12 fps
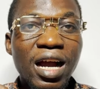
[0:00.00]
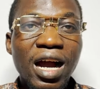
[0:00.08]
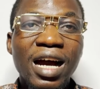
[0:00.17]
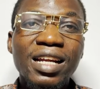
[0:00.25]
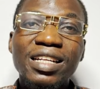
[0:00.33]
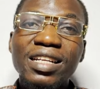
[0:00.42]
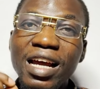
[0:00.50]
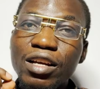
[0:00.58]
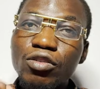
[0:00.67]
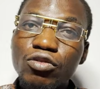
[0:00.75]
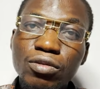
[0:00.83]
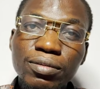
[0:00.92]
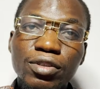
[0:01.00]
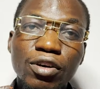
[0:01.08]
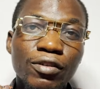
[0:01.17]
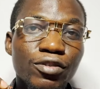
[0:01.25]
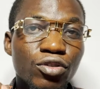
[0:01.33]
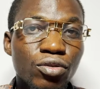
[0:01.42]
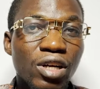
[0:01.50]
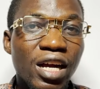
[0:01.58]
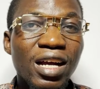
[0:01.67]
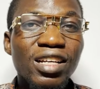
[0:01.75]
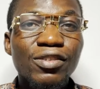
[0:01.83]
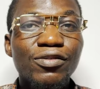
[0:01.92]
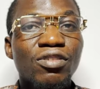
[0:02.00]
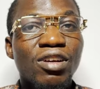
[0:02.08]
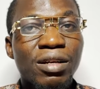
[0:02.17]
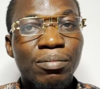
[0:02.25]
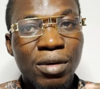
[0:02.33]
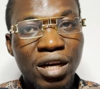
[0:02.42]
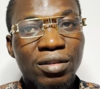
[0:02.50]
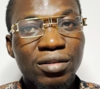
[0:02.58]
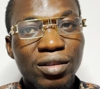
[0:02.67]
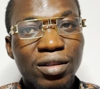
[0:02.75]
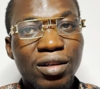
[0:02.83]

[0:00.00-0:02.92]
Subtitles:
and 9 cups of sugar if you're a man.